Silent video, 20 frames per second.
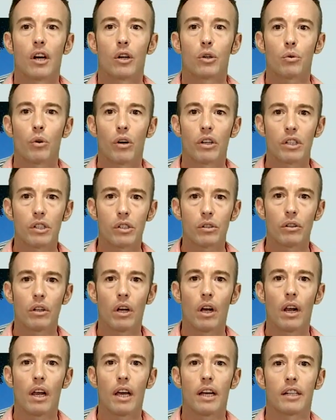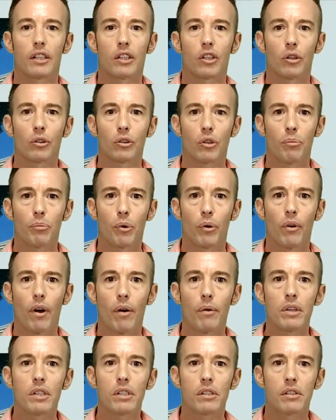Traditional and
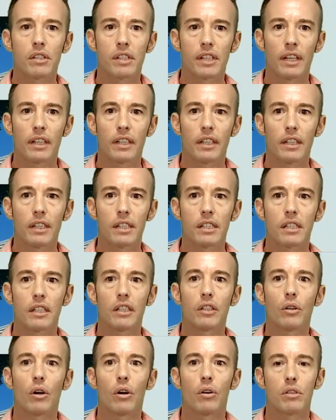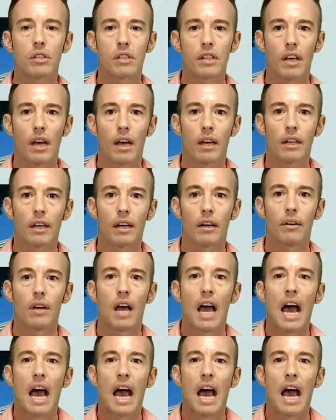Contemporary Societies in Oceania,